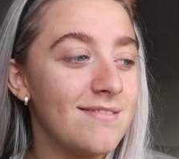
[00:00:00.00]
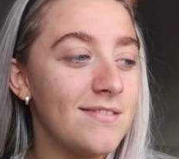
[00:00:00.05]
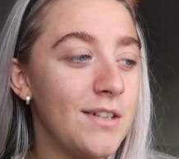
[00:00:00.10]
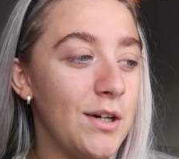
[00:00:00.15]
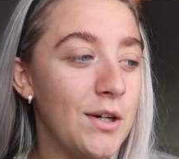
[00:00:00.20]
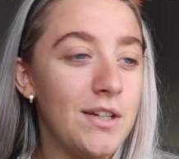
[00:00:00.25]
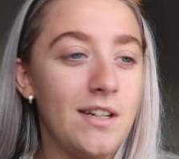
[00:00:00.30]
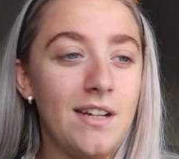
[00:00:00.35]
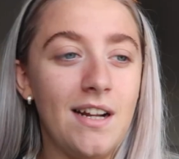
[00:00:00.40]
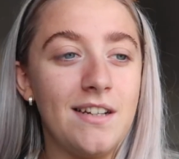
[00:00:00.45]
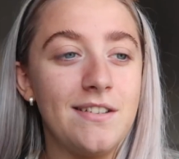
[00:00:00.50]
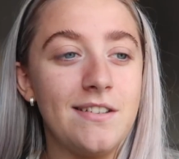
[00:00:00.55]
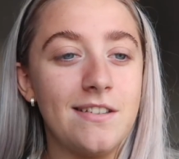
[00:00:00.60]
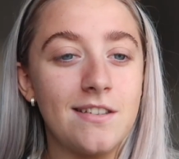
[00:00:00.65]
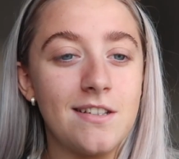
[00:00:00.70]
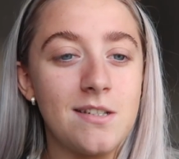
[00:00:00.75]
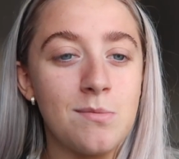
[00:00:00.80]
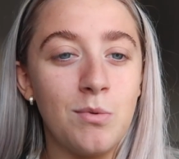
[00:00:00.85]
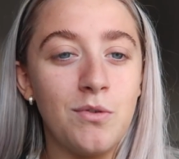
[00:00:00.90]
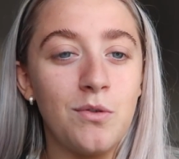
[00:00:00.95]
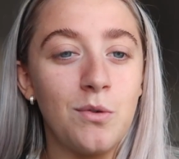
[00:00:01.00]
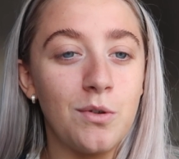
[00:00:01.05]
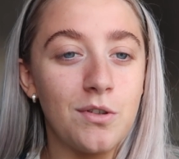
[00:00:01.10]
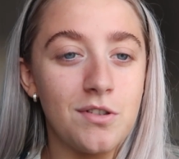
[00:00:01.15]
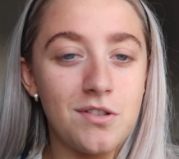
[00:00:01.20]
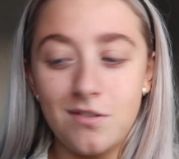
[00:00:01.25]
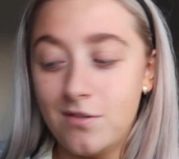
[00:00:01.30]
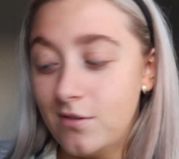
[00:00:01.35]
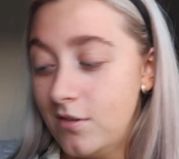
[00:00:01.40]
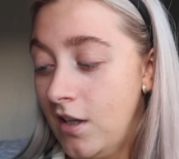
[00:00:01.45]
how did I do this before?
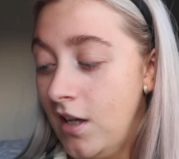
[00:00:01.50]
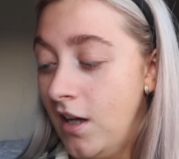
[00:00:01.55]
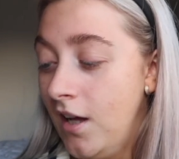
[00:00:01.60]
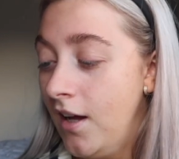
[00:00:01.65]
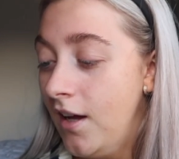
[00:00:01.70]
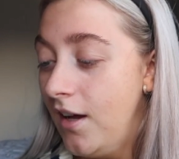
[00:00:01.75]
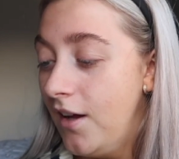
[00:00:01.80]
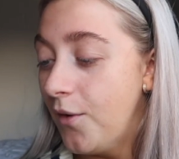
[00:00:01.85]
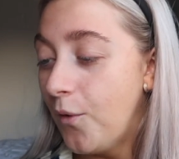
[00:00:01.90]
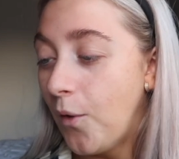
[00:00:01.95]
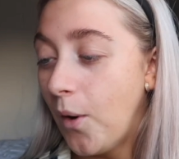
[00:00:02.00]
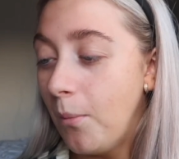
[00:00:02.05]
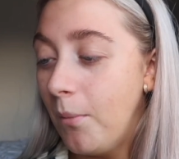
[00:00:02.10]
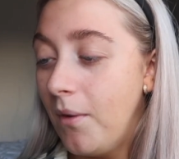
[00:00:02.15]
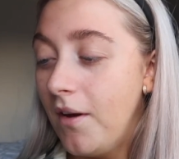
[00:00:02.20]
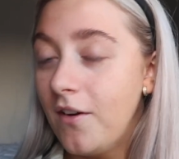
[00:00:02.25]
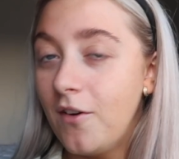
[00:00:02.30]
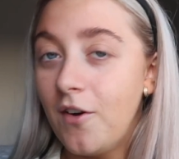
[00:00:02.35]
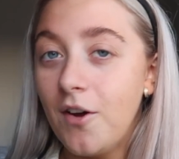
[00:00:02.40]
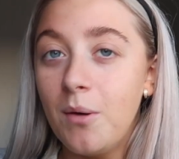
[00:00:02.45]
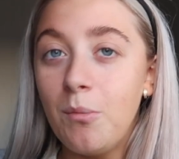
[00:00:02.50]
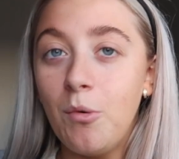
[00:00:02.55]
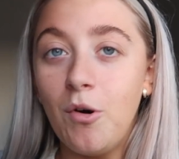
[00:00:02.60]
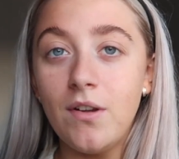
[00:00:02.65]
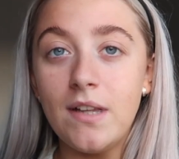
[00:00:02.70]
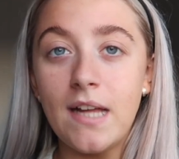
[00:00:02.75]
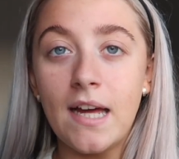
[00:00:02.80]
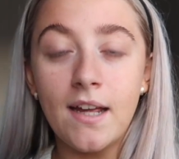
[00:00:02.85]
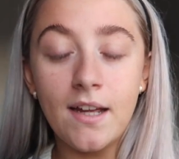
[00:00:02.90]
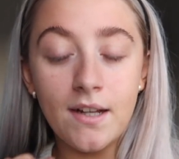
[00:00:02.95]
So normally now I'm all
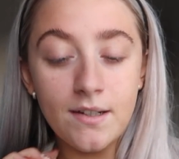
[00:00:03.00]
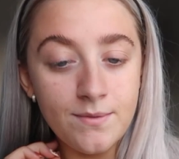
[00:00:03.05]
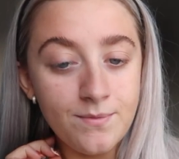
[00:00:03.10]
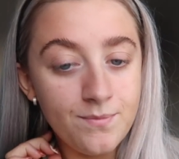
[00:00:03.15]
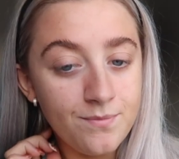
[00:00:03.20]
like,